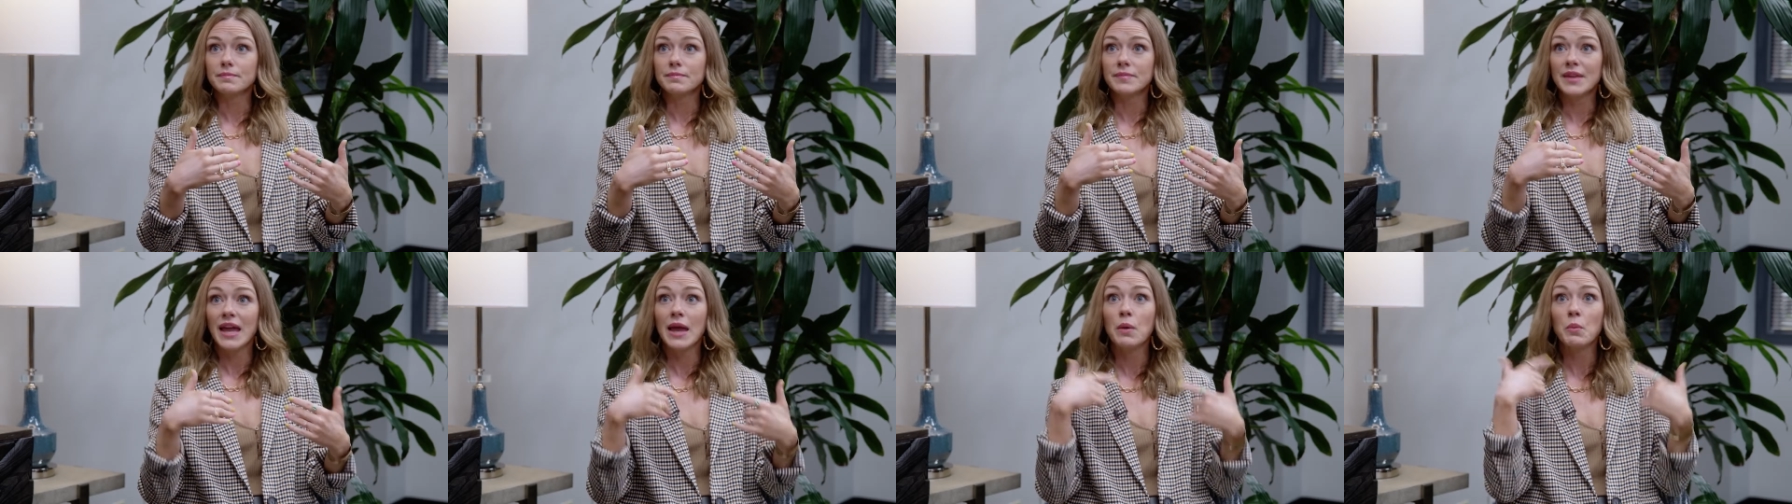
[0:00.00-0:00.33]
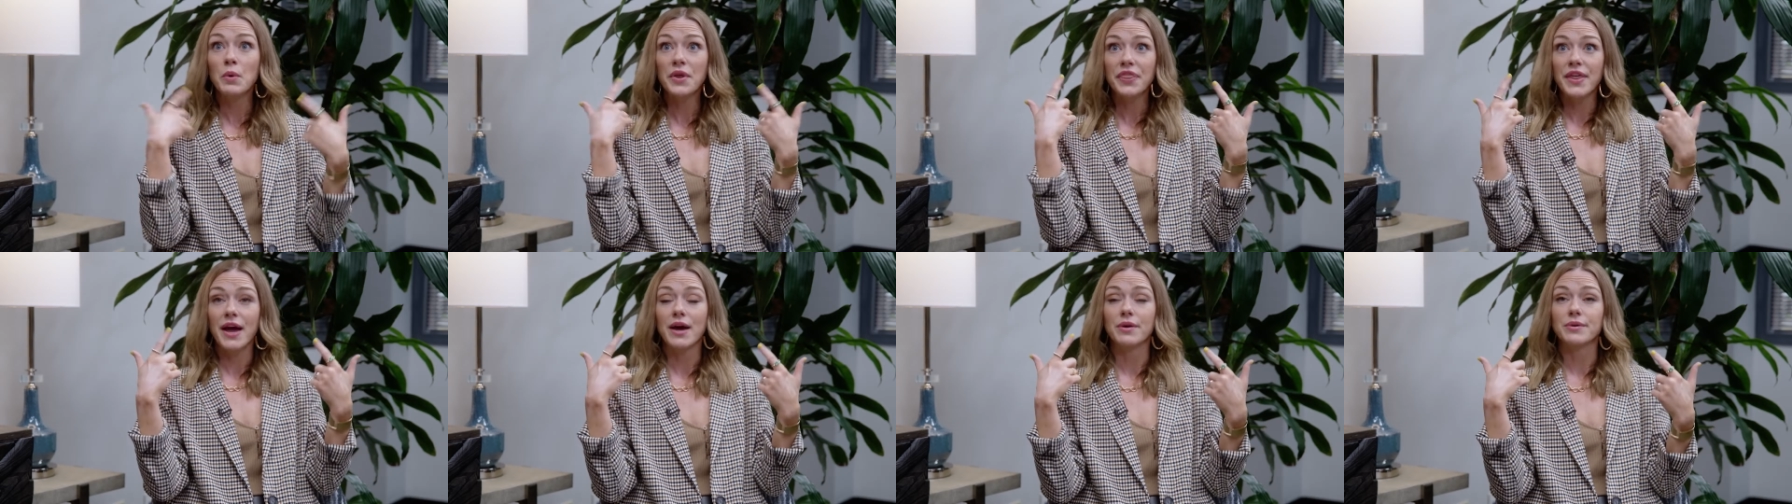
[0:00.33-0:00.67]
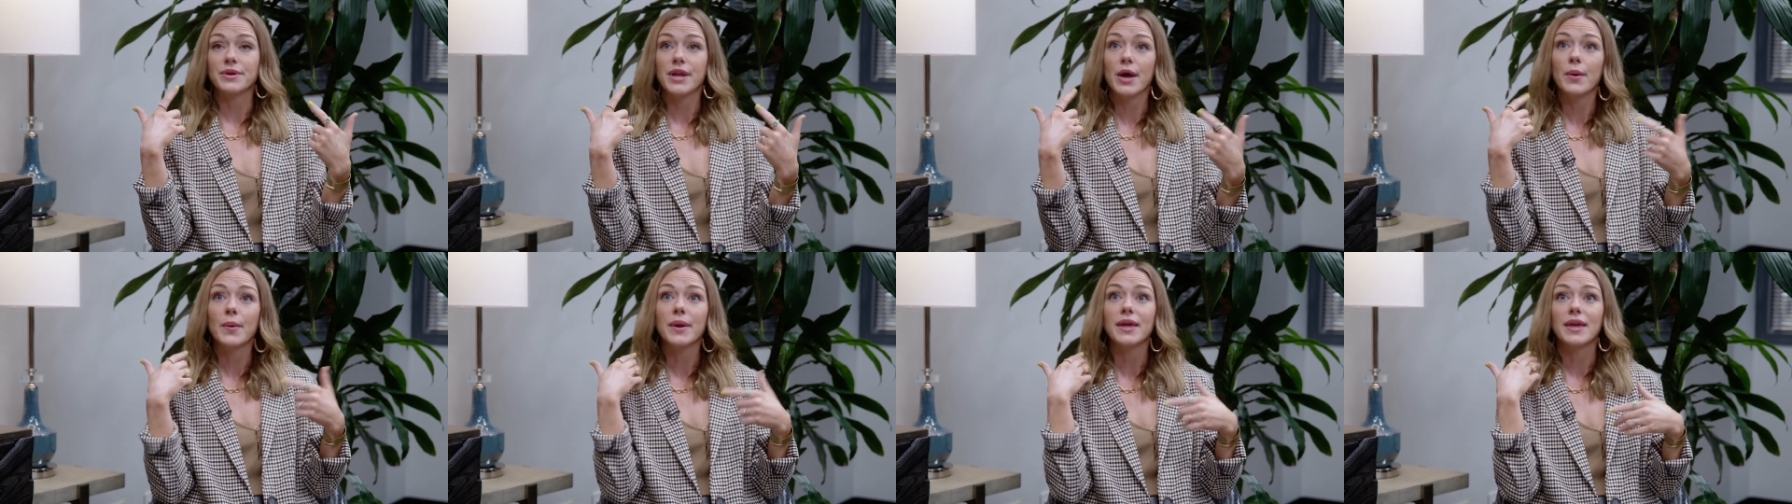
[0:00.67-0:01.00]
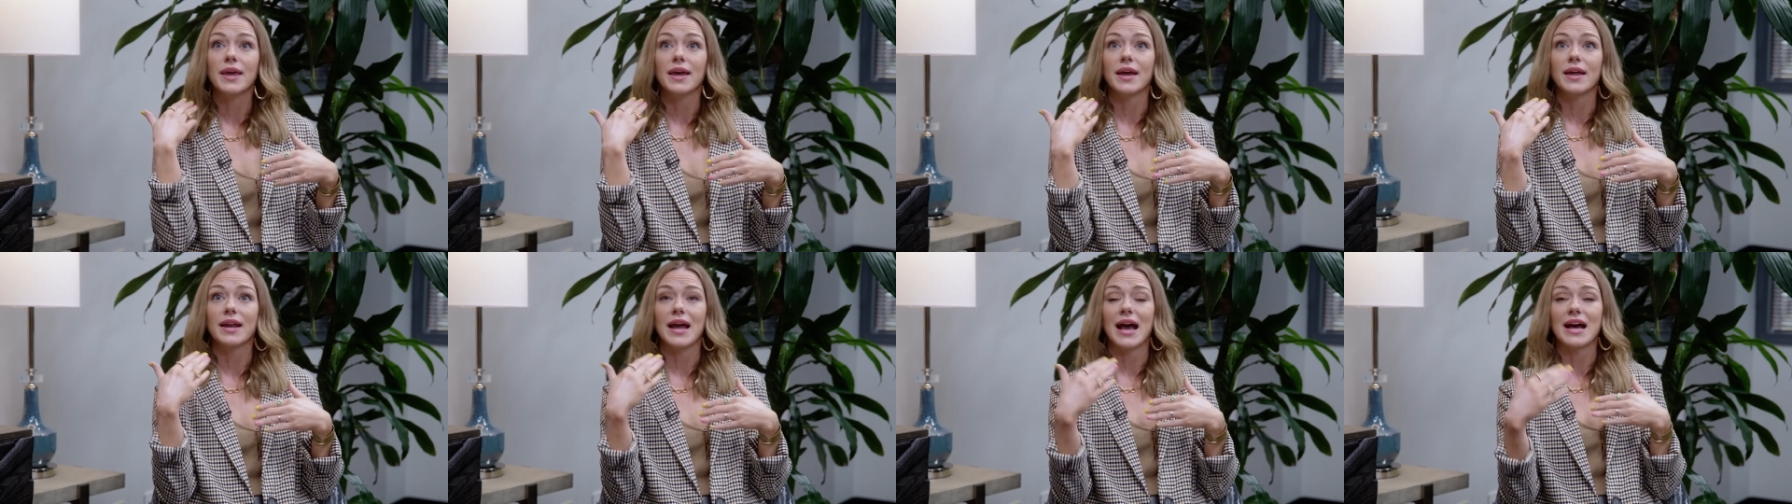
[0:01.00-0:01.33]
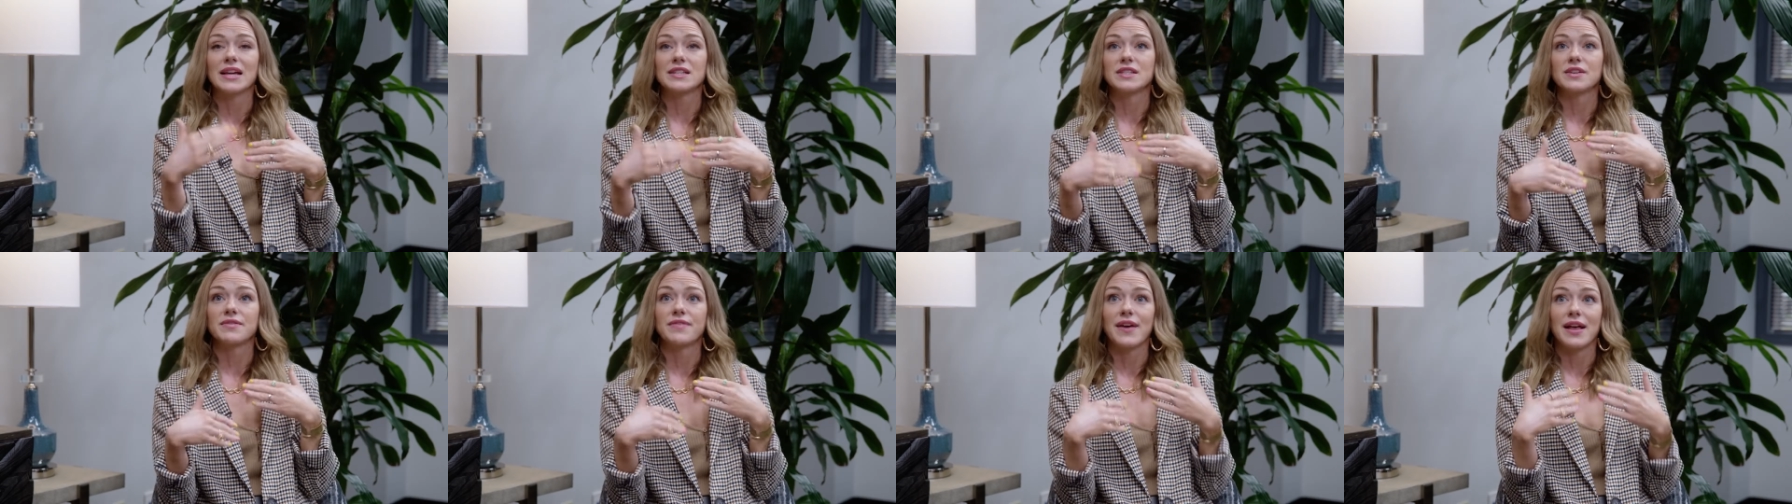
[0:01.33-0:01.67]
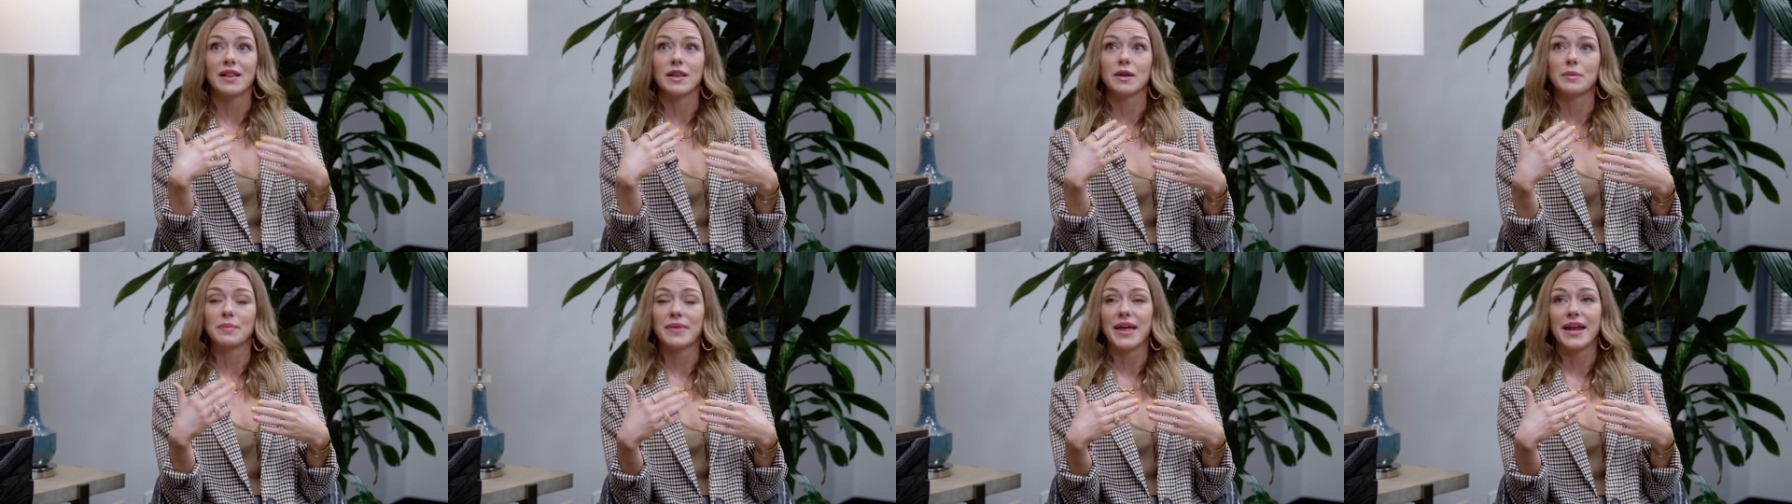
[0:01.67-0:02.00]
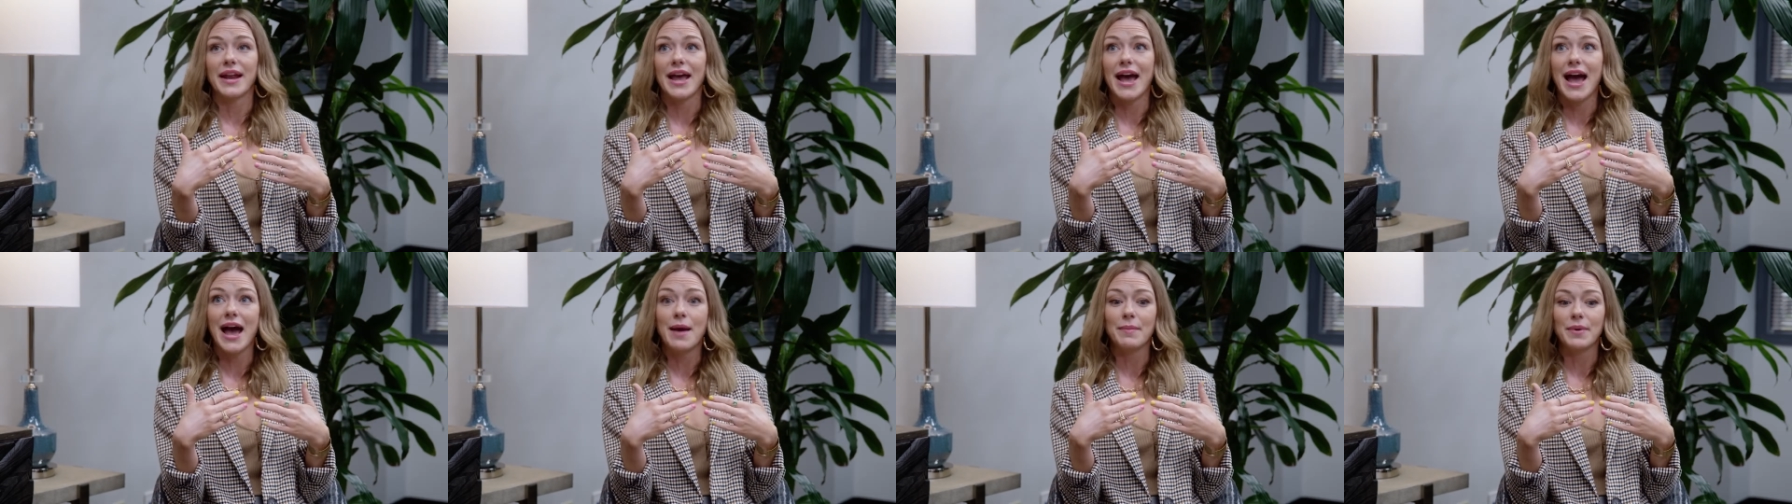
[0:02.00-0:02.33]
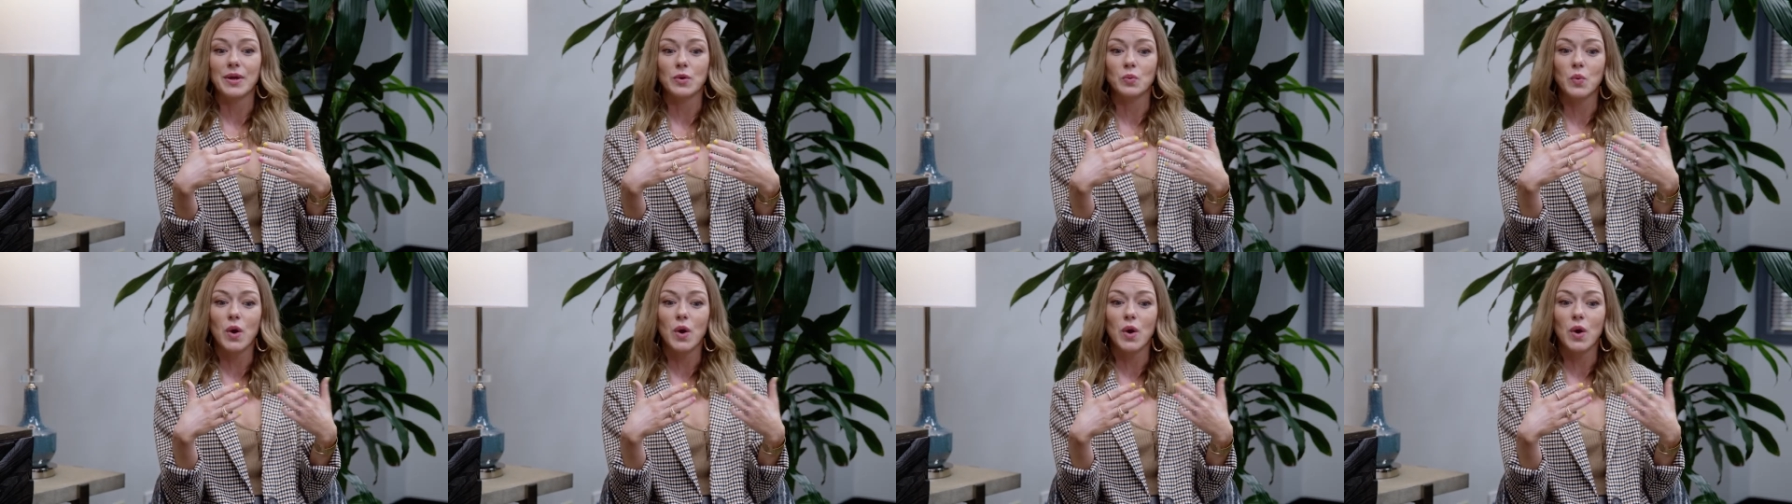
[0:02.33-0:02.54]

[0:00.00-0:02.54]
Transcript: And without knowing it, I developed that habit.